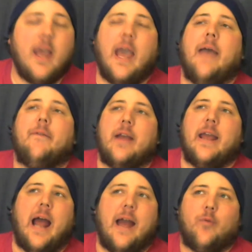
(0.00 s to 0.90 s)

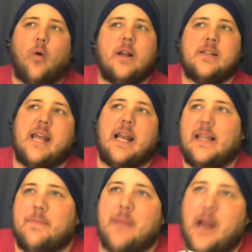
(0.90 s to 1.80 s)
I've watched that
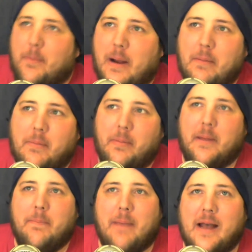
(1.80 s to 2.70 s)
clip now
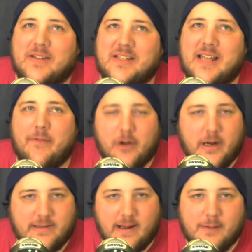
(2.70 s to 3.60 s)
probably about 7 or
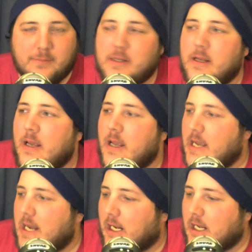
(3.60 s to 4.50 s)
8 times,
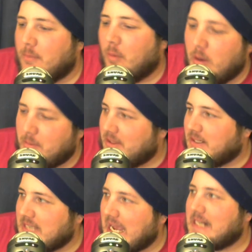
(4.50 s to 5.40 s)
and I come away with the
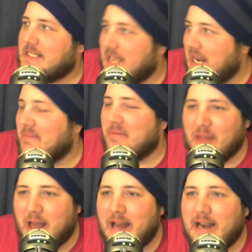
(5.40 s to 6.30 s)
exact same
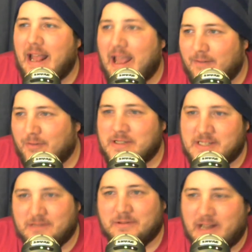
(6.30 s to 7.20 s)
thought every
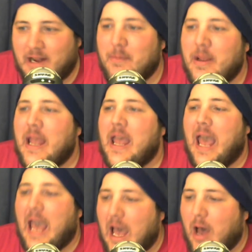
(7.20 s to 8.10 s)
single time.
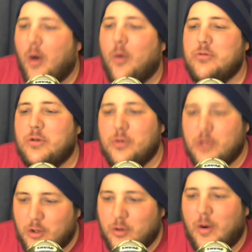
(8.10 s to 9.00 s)
How do
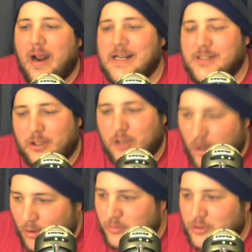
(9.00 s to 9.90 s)
you, as a
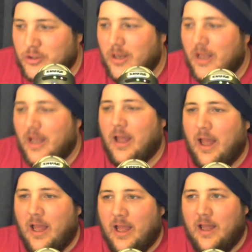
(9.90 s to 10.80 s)
coach,
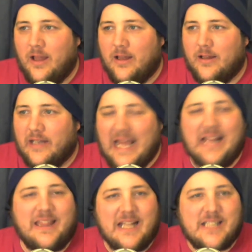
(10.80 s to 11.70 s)

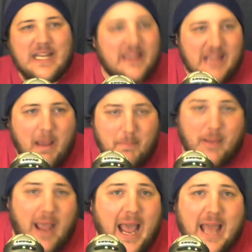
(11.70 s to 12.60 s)
let things get that
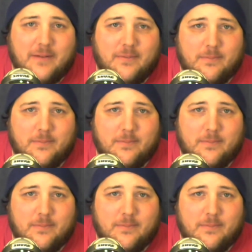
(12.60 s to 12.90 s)
bad?